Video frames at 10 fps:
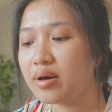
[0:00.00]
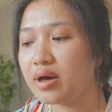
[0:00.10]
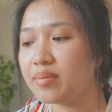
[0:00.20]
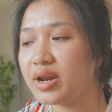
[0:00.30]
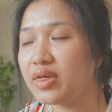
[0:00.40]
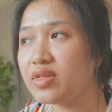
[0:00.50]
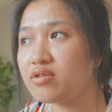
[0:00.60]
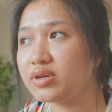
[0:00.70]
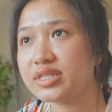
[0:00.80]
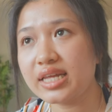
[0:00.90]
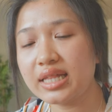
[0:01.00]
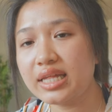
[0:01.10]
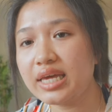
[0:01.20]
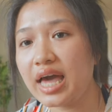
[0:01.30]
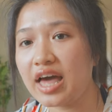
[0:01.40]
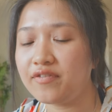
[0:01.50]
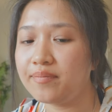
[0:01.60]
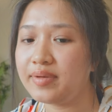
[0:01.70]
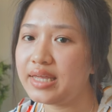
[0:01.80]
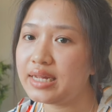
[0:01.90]
Uh, but I think recently
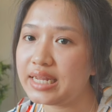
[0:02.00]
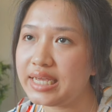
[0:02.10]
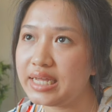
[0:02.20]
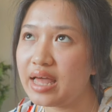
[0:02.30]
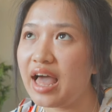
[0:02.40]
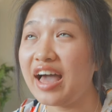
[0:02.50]
I've been